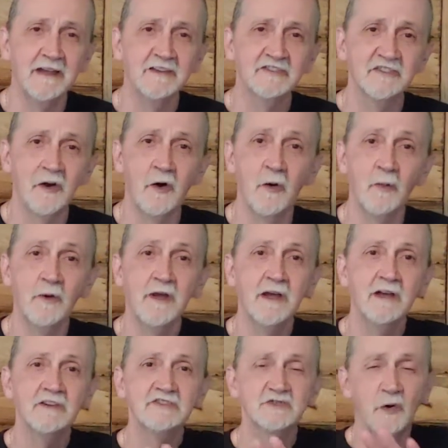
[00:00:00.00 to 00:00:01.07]
So
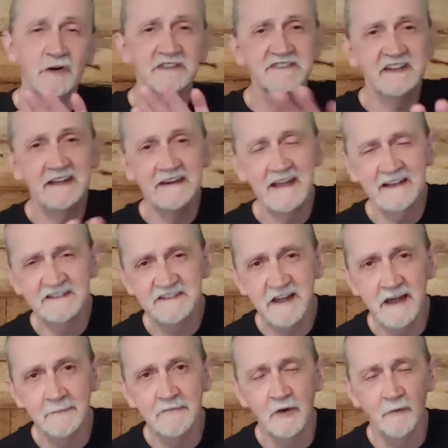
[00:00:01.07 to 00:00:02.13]
join us again next
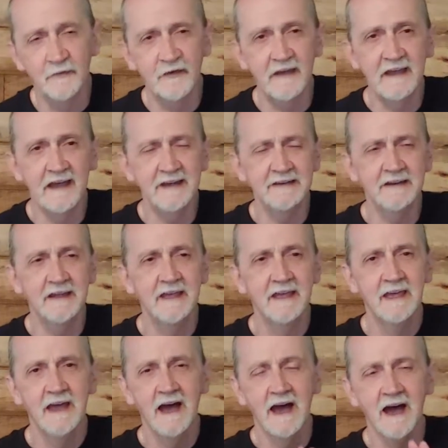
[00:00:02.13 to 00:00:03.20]
time. Don't forget,
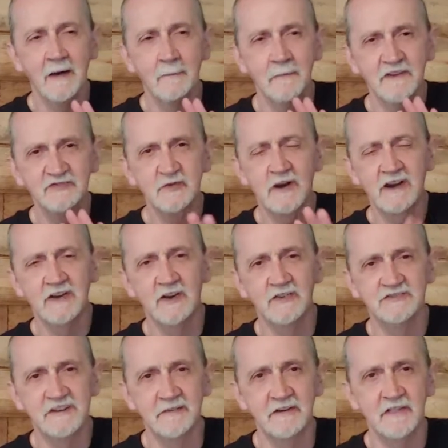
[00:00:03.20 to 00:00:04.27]
Muskrat
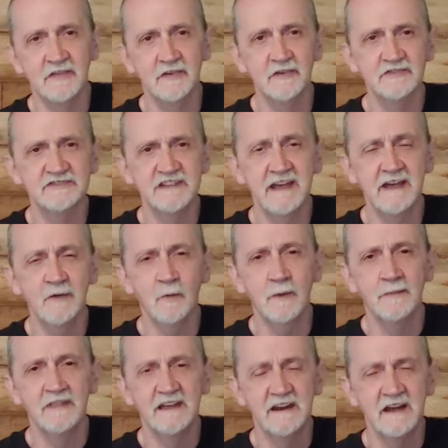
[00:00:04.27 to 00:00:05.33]
Gulch every Thursday,
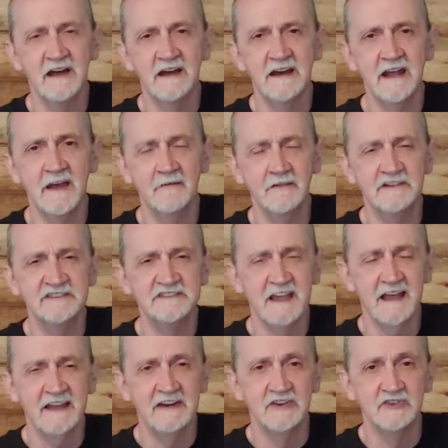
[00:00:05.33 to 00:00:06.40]
Women That Hunt every
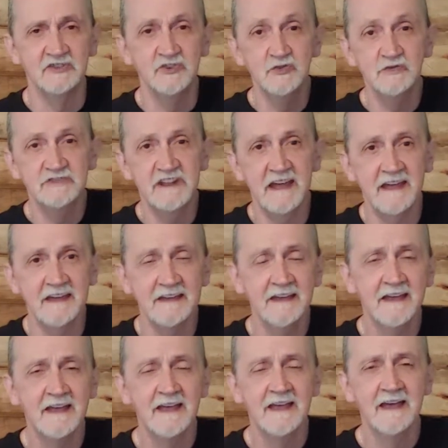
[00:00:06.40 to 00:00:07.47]
second Tuesday.
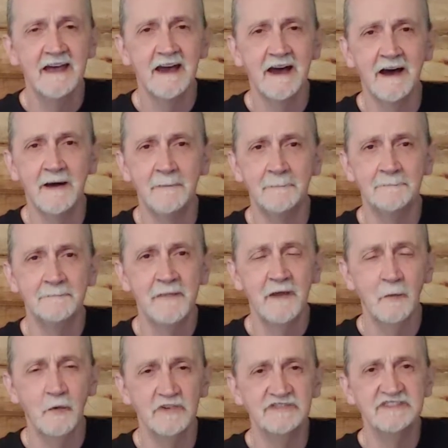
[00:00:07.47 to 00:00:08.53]

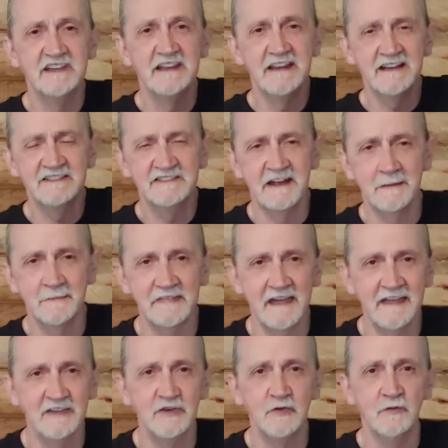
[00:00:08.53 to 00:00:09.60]
We'll see you next time.
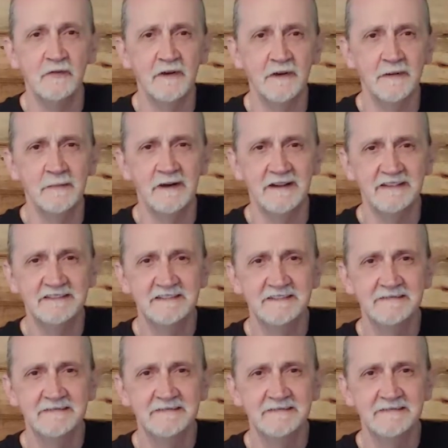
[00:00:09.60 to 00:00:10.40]
Thank you very much.